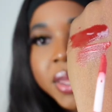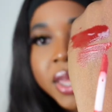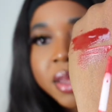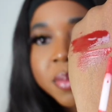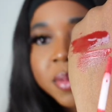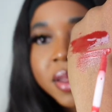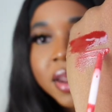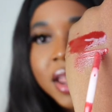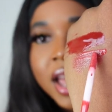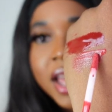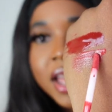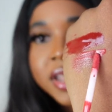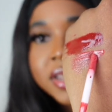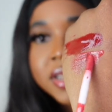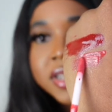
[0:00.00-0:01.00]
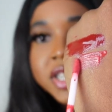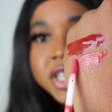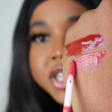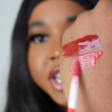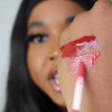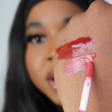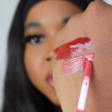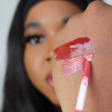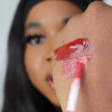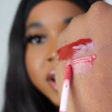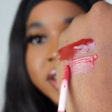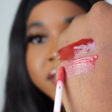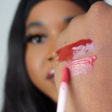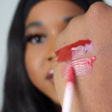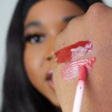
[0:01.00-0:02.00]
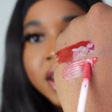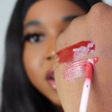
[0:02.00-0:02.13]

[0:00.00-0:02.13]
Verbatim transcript: pigment and sheen wise they're